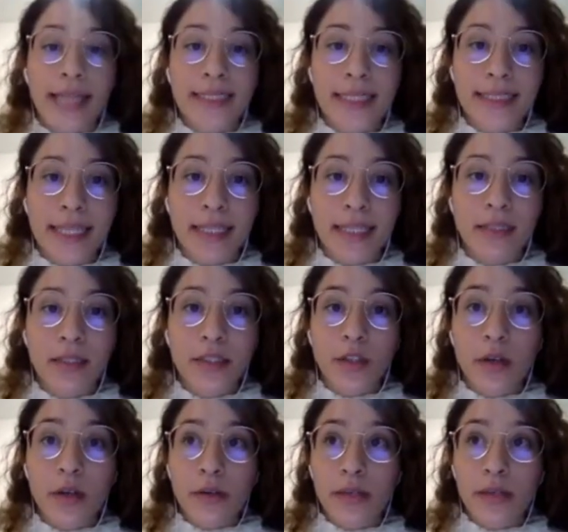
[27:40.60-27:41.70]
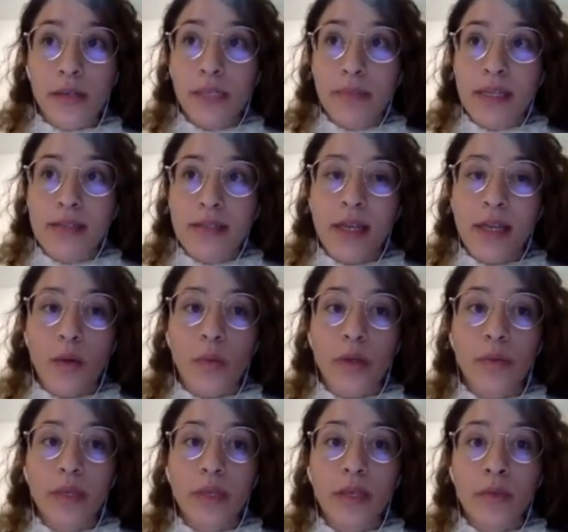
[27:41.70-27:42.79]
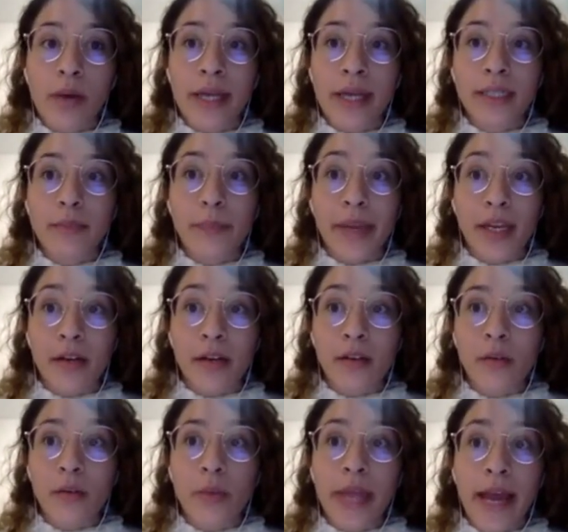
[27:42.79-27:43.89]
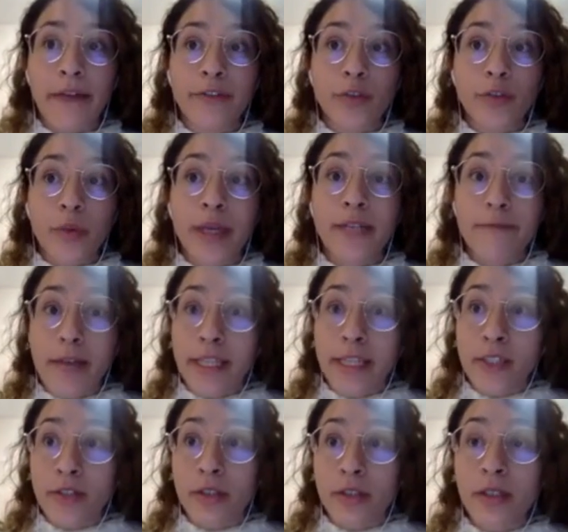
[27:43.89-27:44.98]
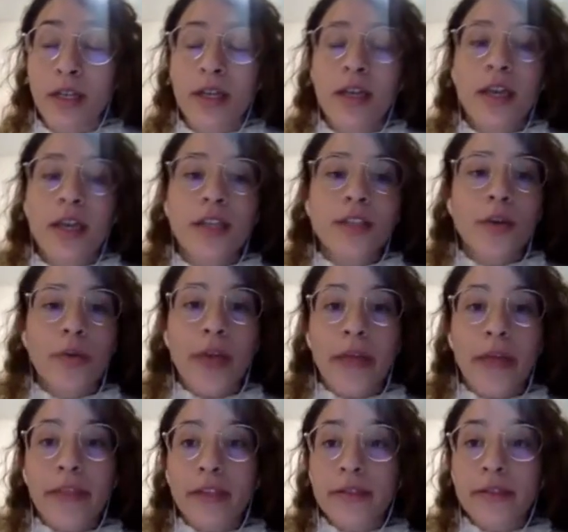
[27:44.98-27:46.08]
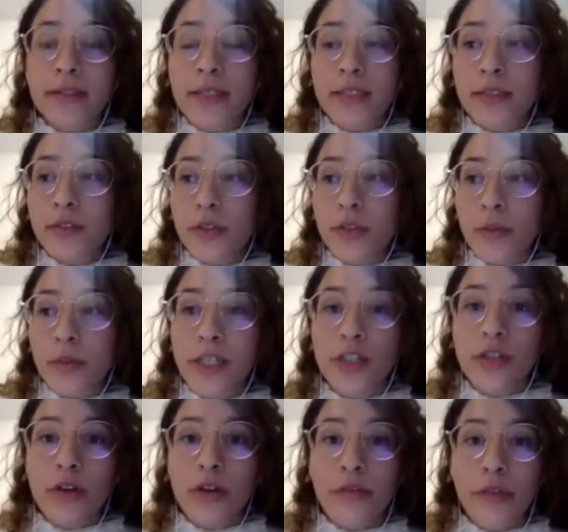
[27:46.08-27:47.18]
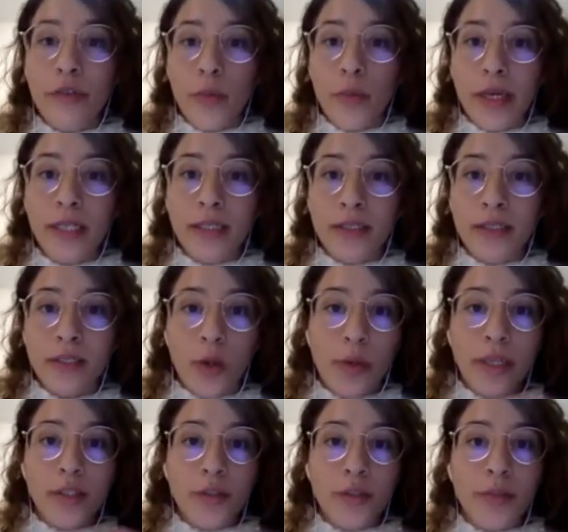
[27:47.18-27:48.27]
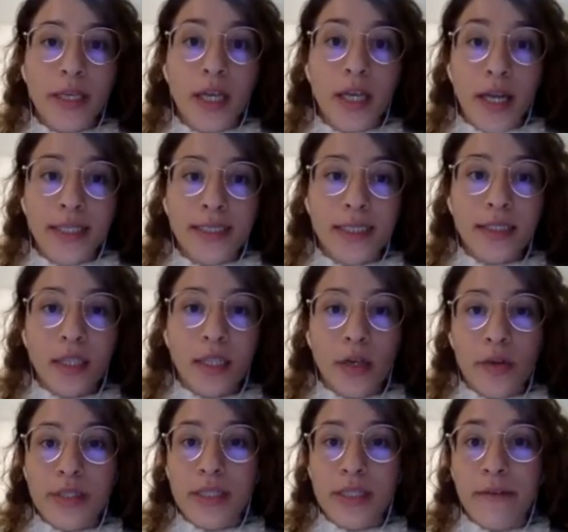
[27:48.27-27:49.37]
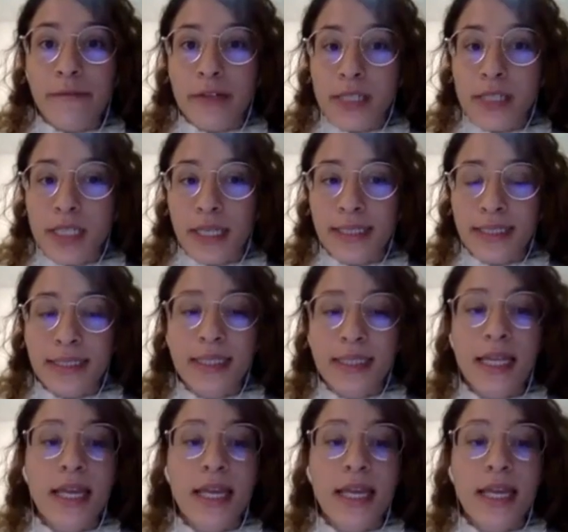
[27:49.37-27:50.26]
I said, isochrony means that when we write bigger, we have to write faster so that this duration of the word is going to be constant across different sizes.